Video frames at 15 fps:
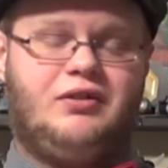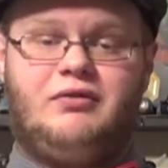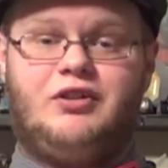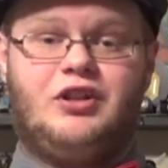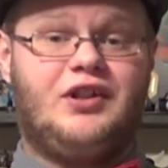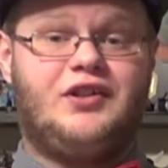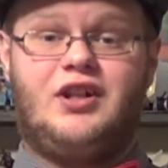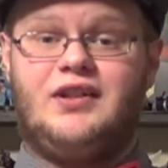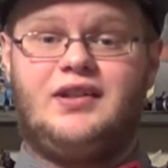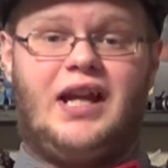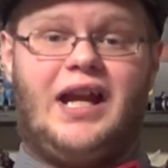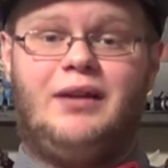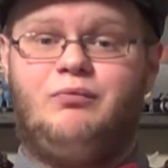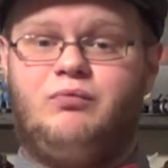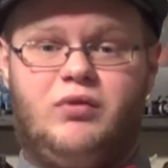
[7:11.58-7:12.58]
Just because
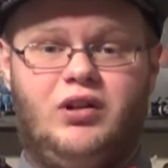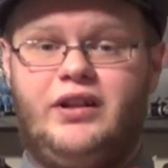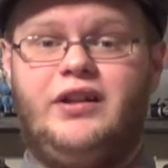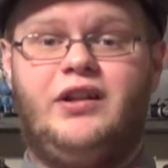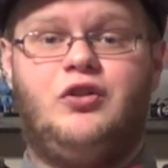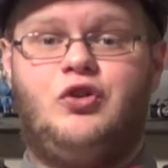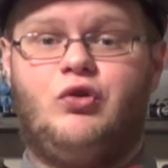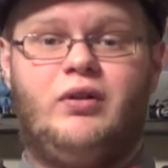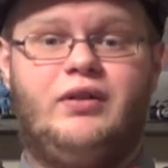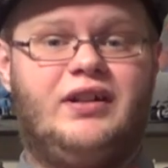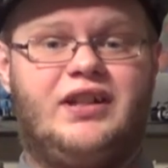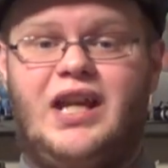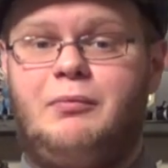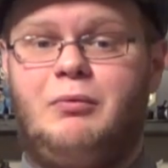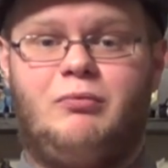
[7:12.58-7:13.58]
I really enjoyed the
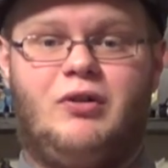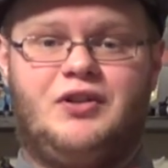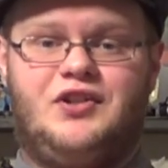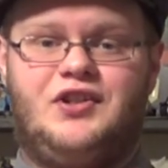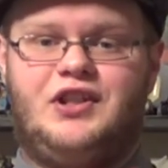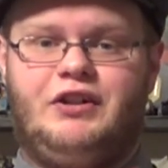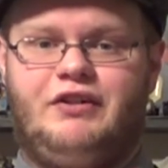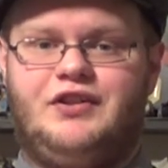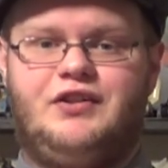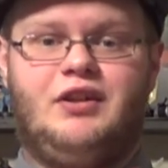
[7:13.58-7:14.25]
Game & Watch series.